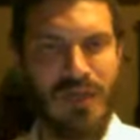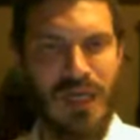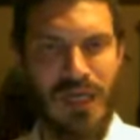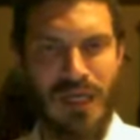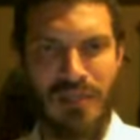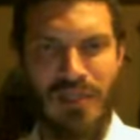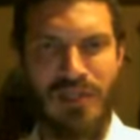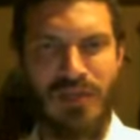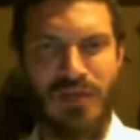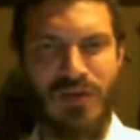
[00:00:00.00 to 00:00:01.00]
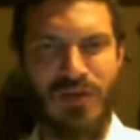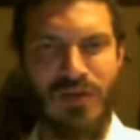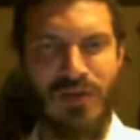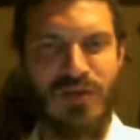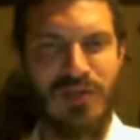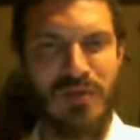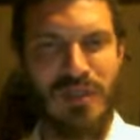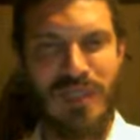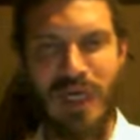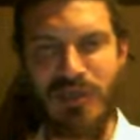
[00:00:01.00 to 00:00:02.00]
as let's assume
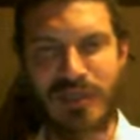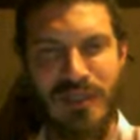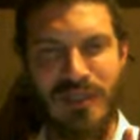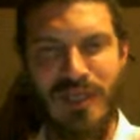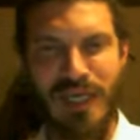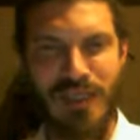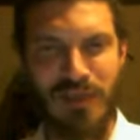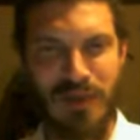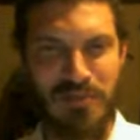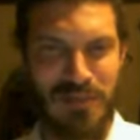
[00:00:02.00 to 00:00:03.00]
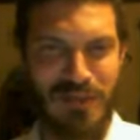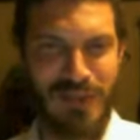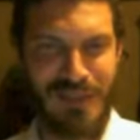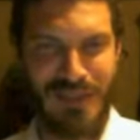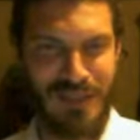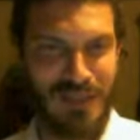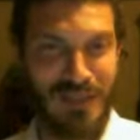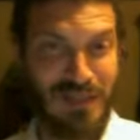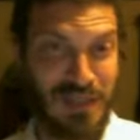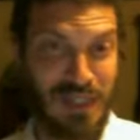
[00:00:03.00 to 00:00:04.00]
1,000 is a tiny number.
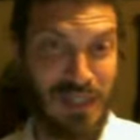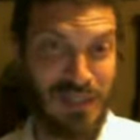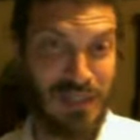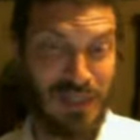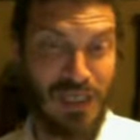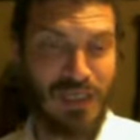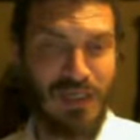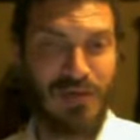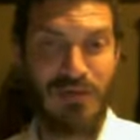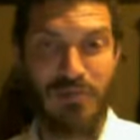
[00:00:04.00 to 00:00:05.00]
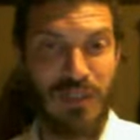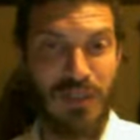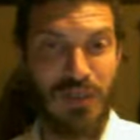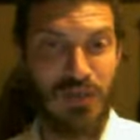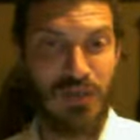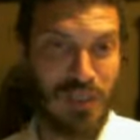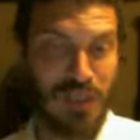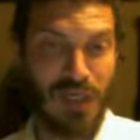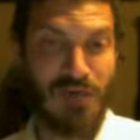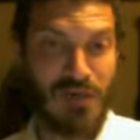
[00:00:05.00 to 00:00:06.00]
Yes, if you're busy cubing
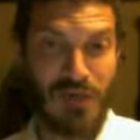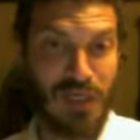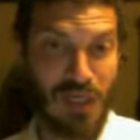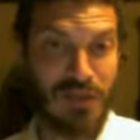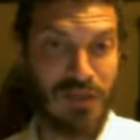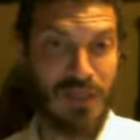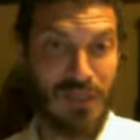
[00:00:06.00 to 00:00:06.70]
stuff, then 1,000 is a